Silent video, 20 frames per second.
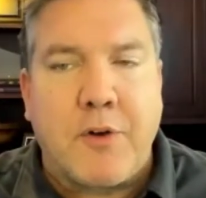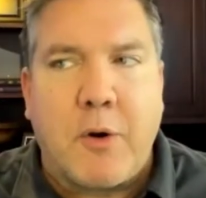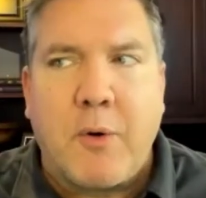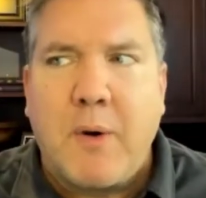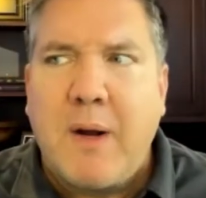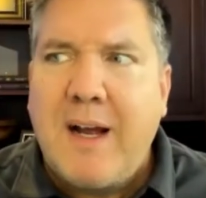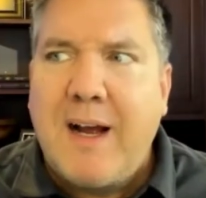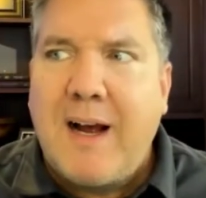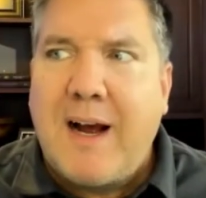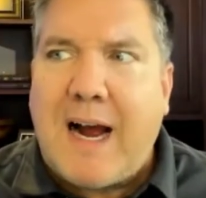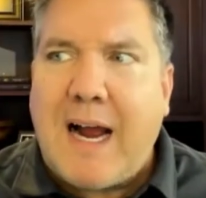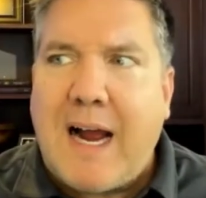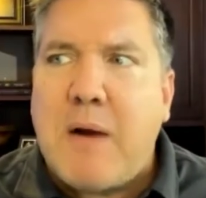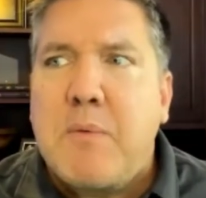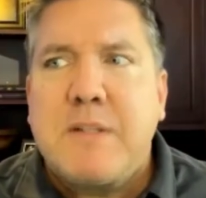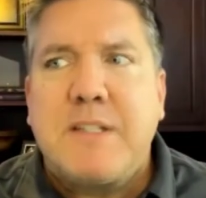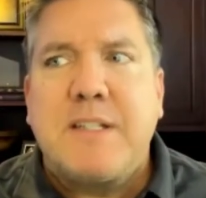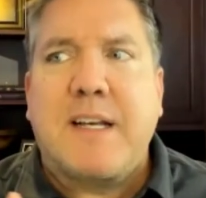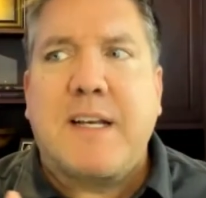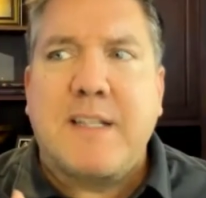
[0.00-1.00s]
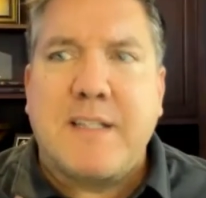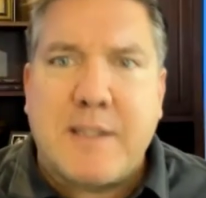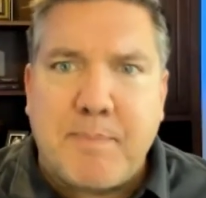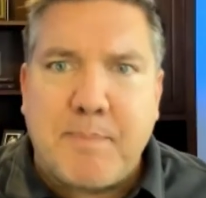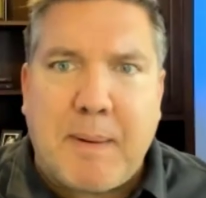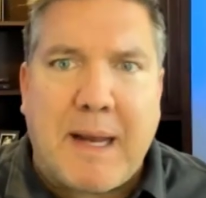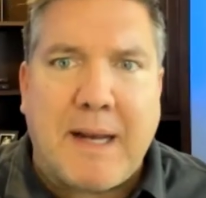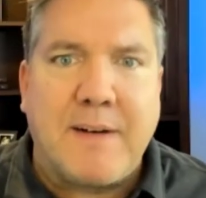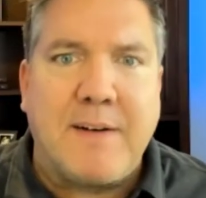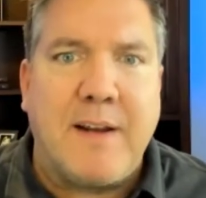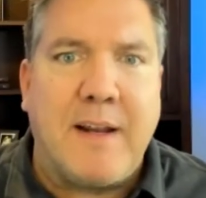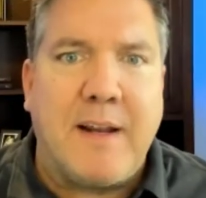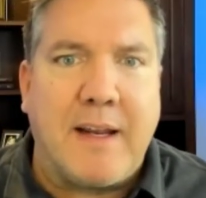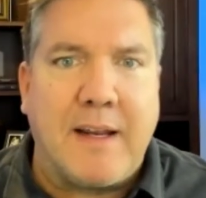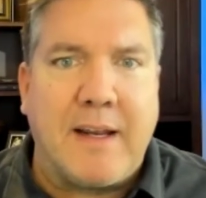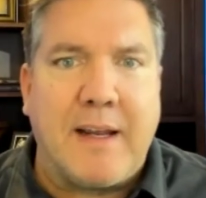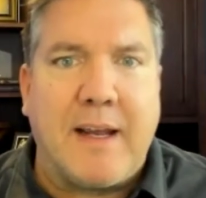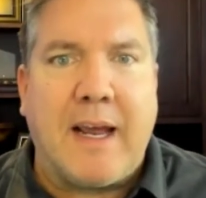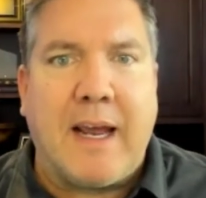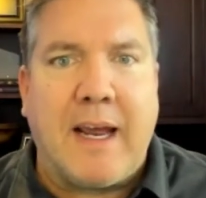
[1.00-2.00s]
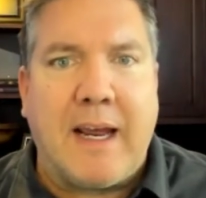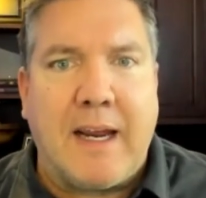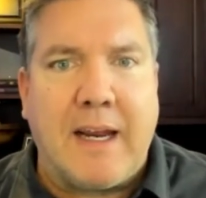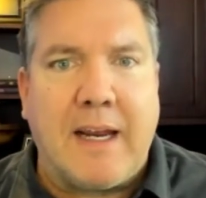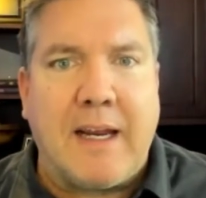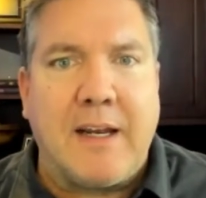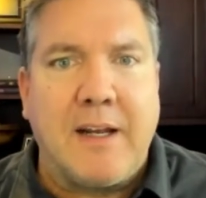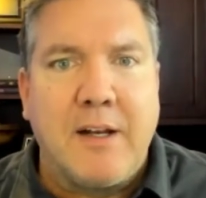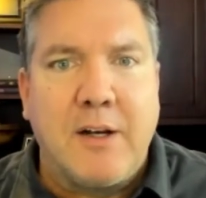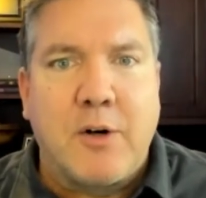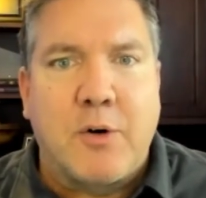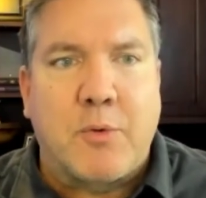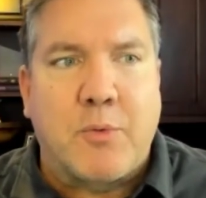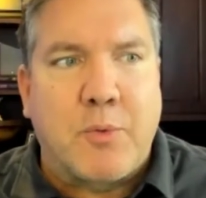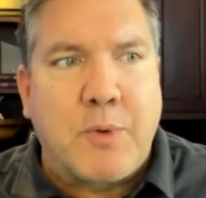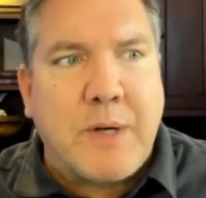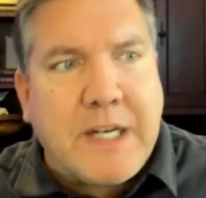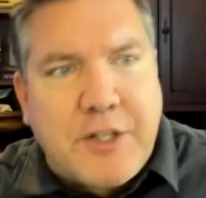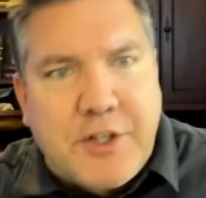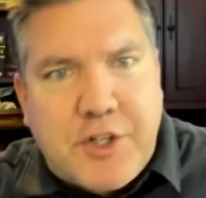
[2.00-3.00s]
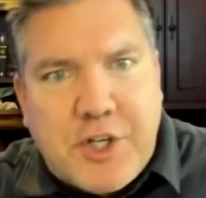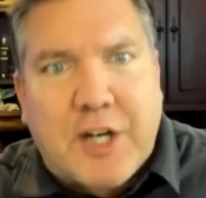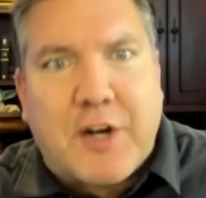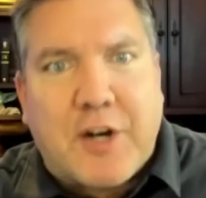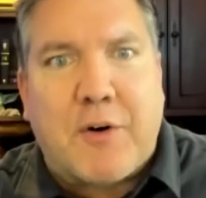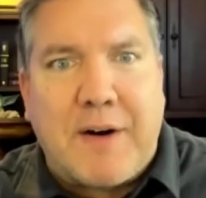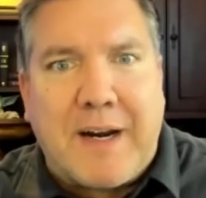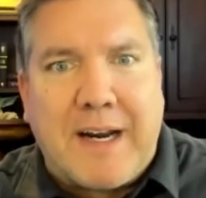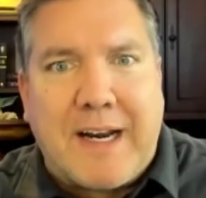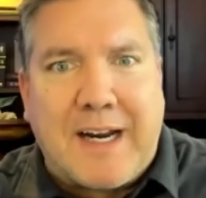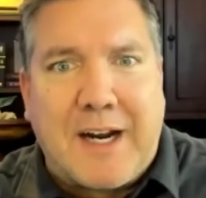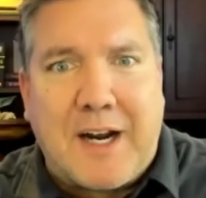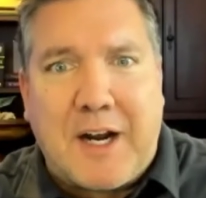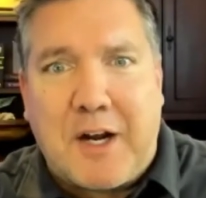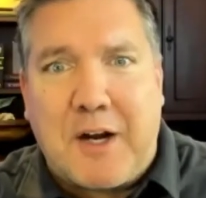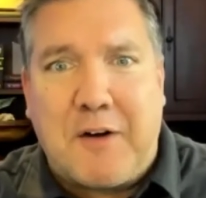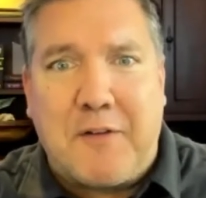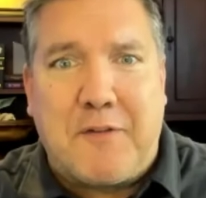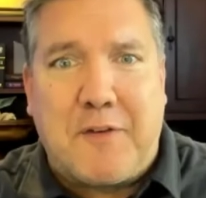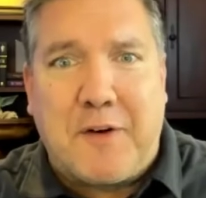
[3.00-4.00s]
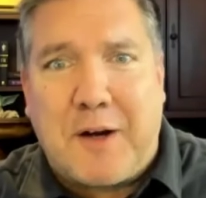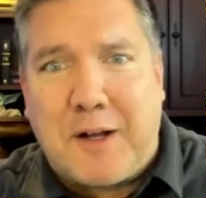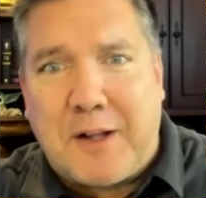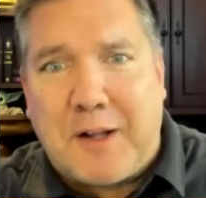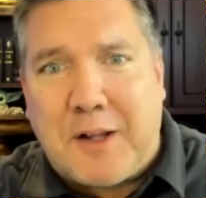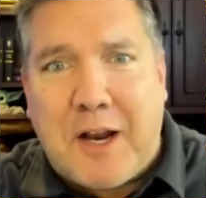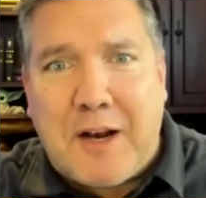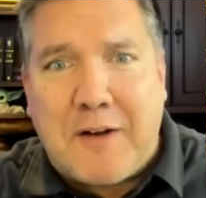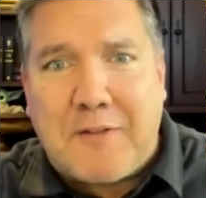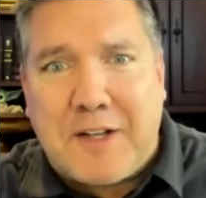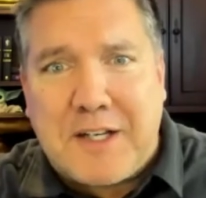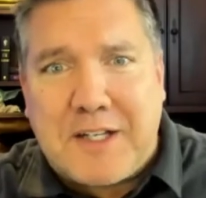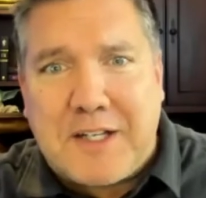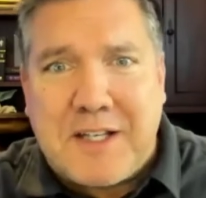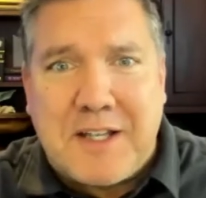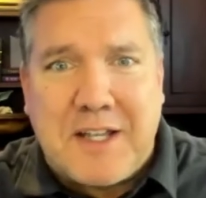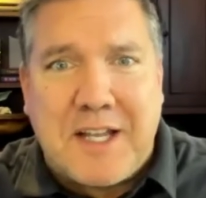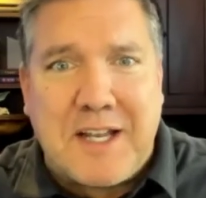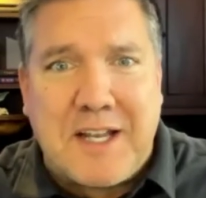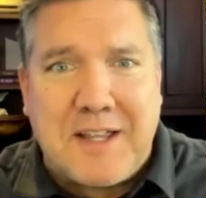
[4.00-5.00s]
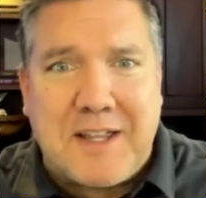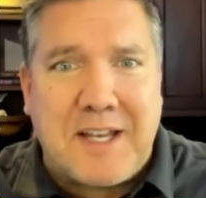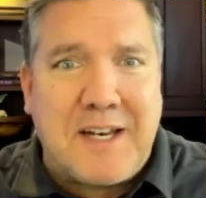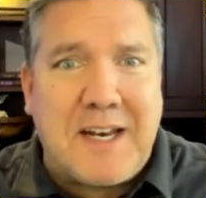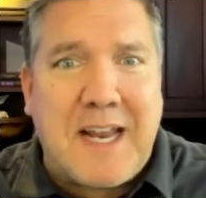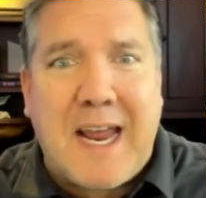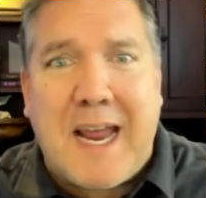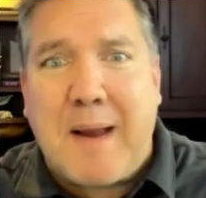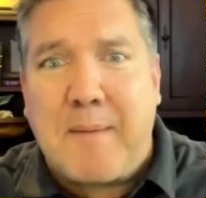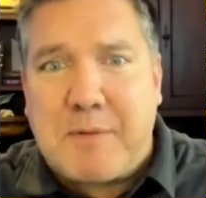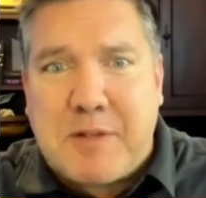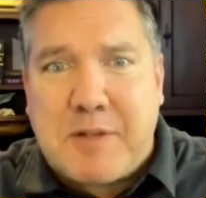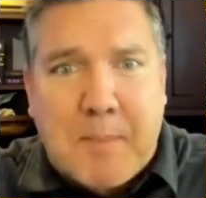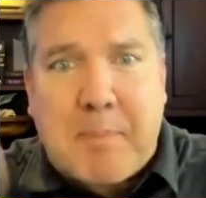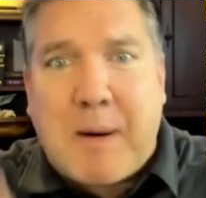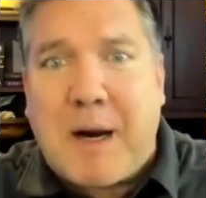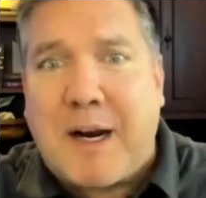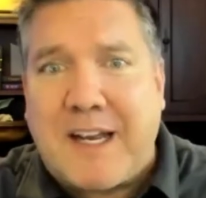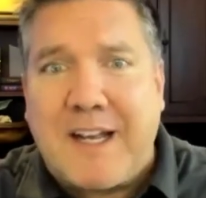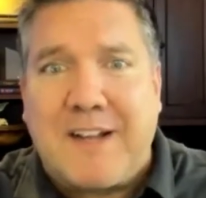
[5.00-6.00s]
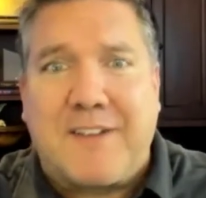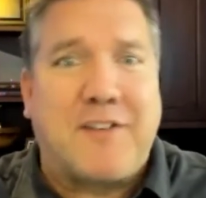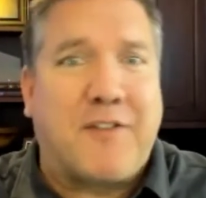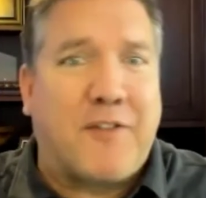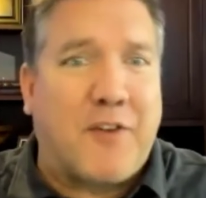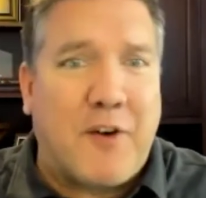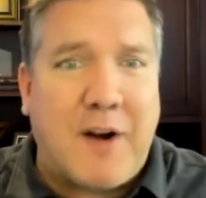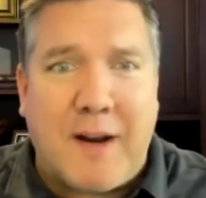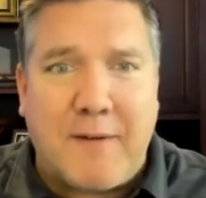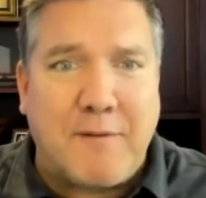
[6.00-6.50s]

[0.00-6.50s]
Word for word: So I was expecting a rejiggering of a lot of the names, the buckets for